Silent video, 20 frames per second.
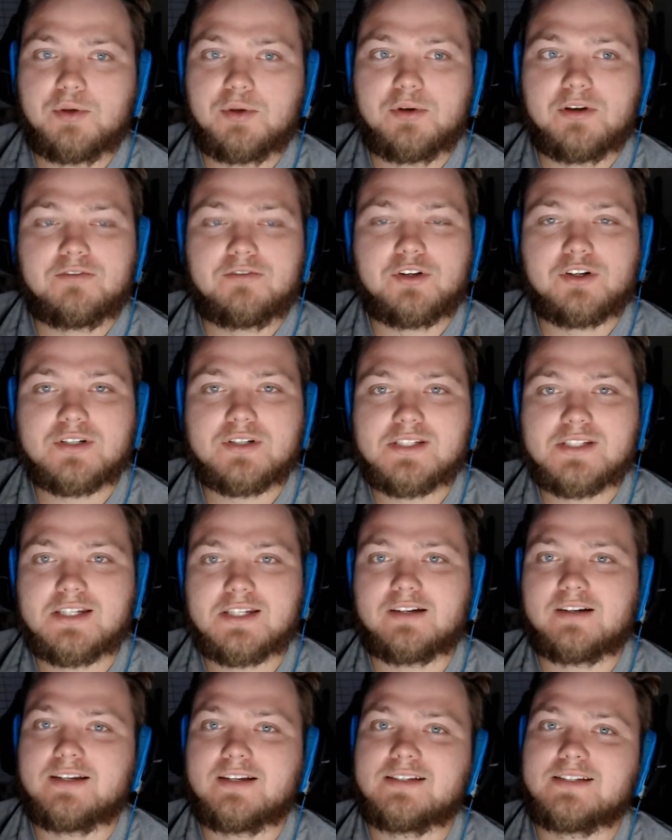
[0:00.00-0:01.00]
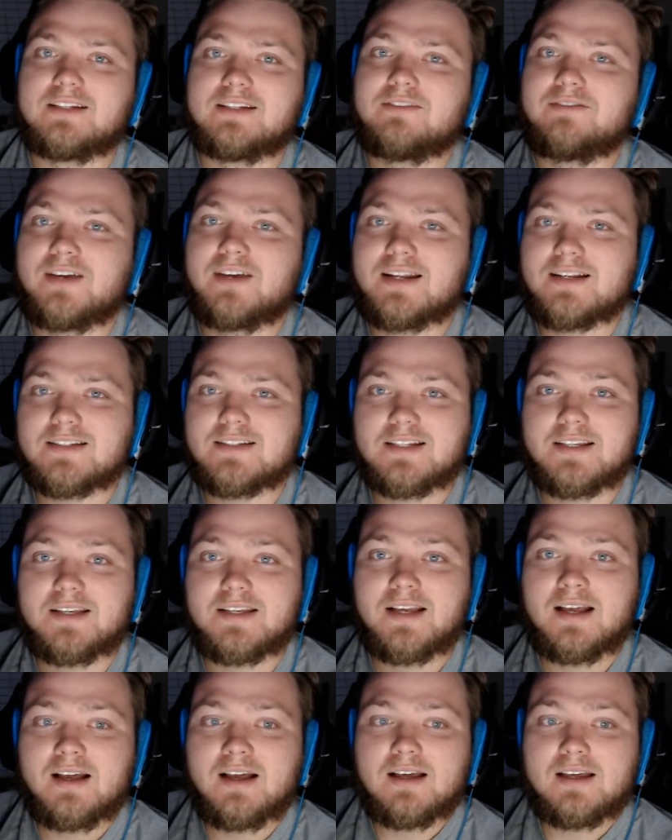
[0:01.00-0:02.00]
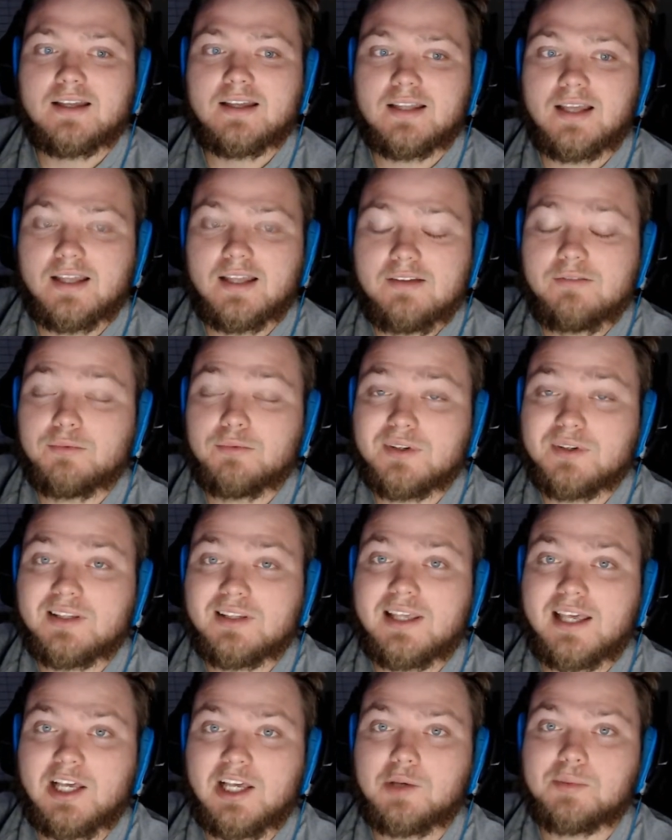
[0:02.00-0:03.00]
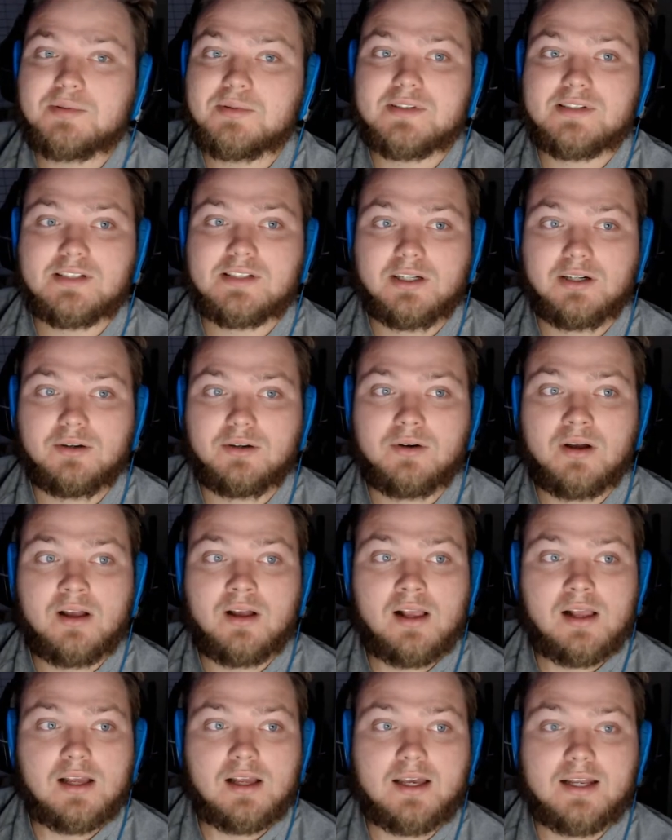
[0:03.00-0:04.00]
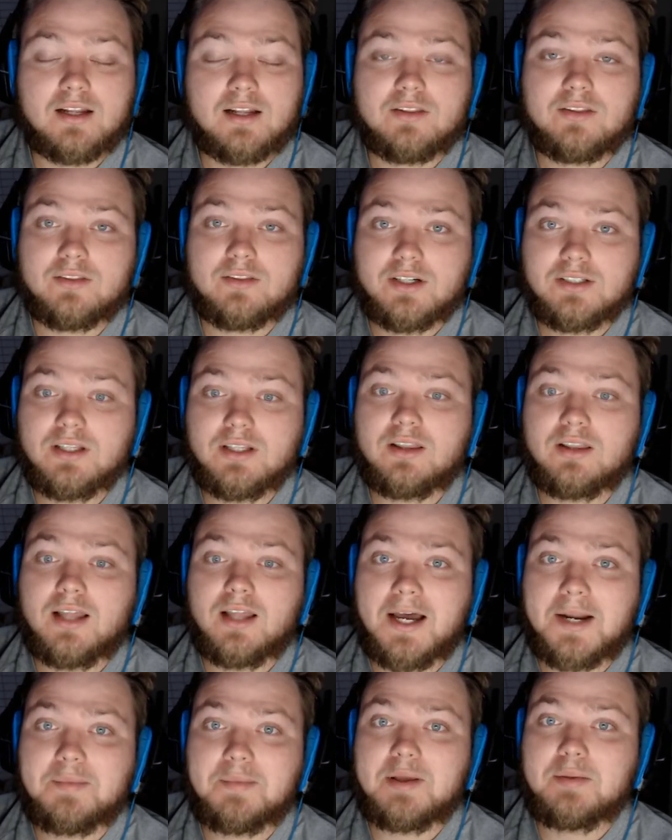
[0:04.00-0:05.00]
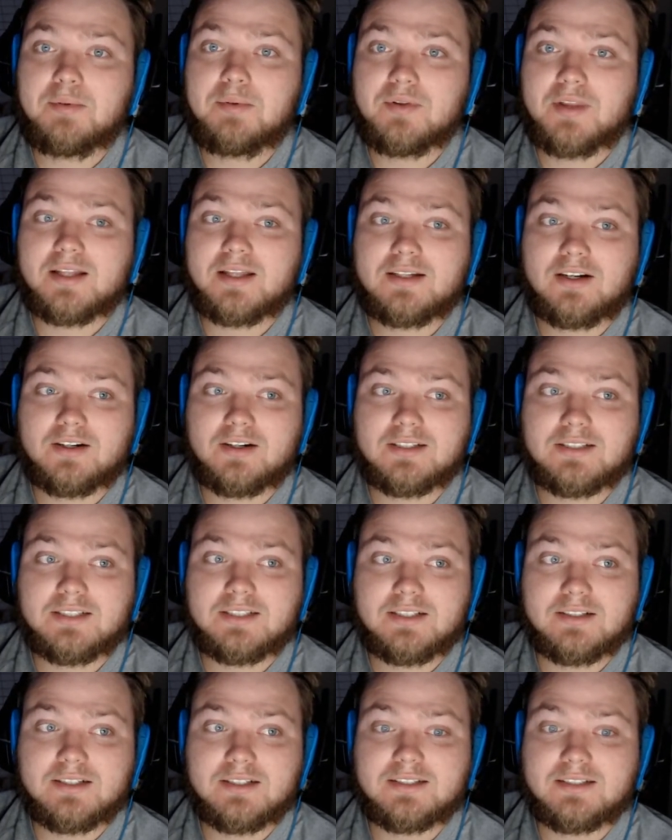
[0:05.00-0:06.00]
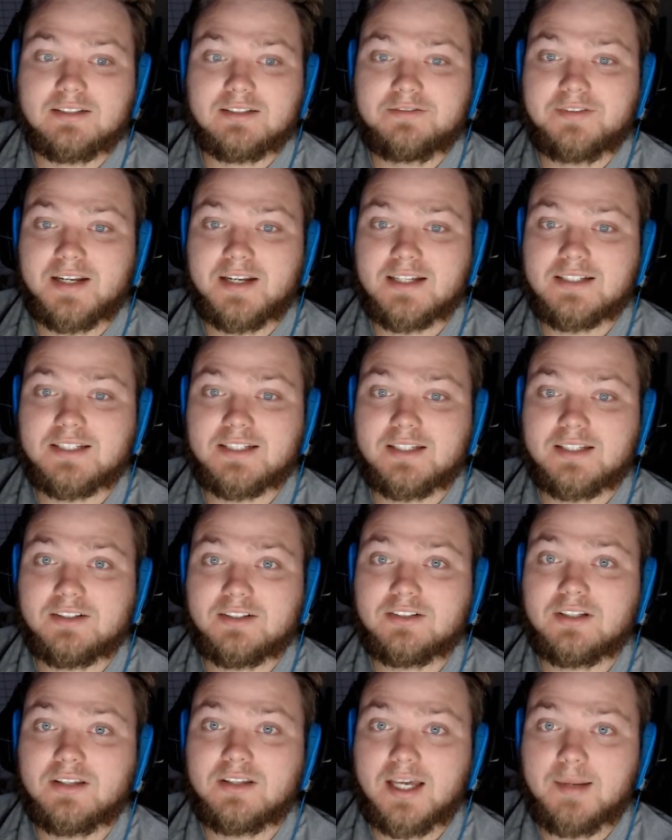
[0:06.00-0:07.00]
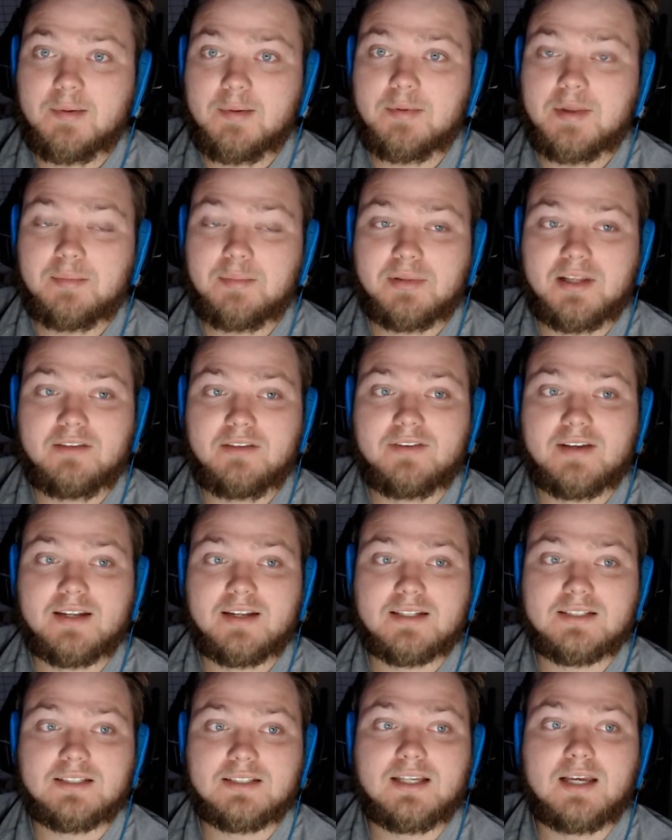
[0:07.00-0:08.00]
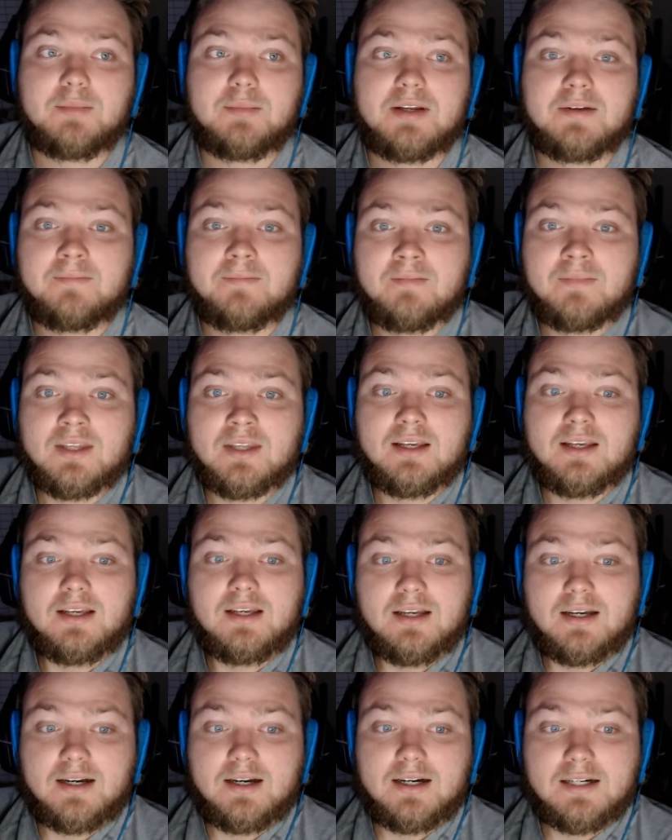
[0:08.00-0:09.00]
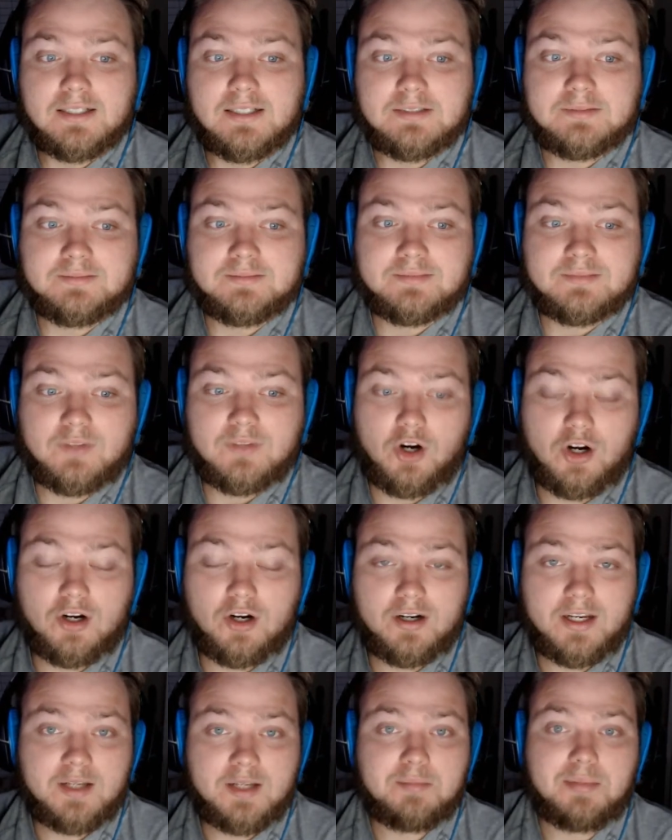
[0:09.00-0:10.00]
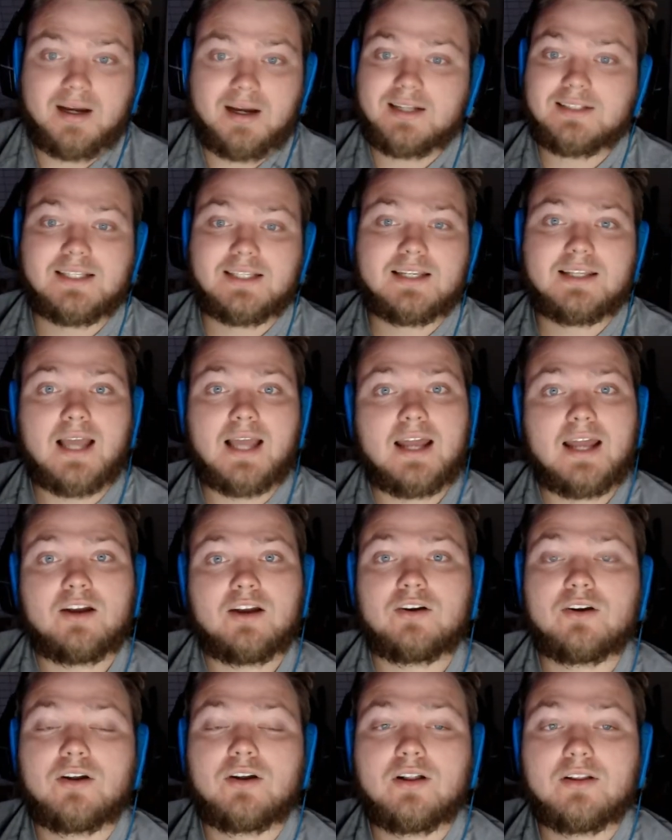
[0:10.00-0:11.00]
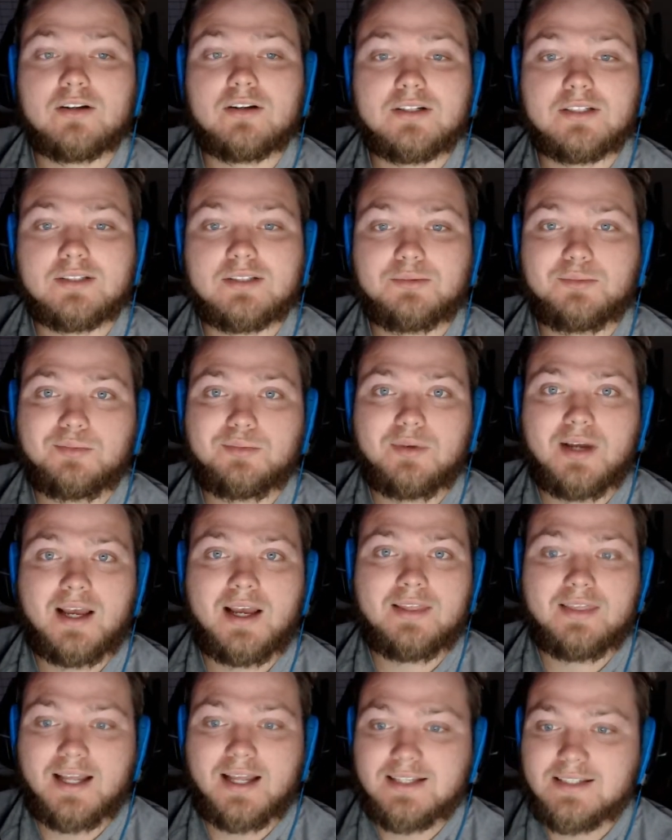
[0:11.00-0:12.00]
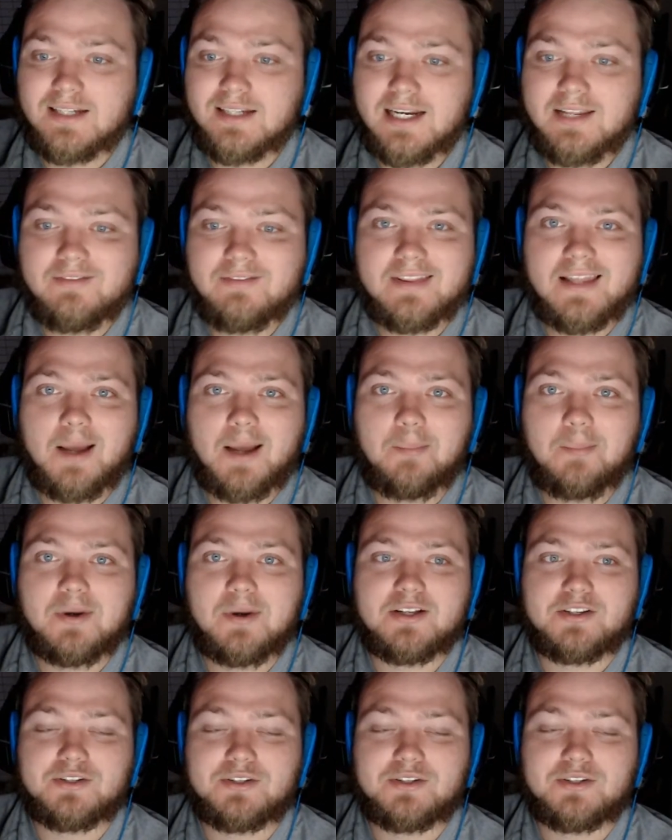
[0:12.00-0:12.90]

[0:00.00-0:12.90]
If you're serious into fantasy, it really helps. So, and there's a lot of people that are serious into fantasy, and there's a lot of people that play fantasy. I mean, our in pot is like $900, and that's not even that much.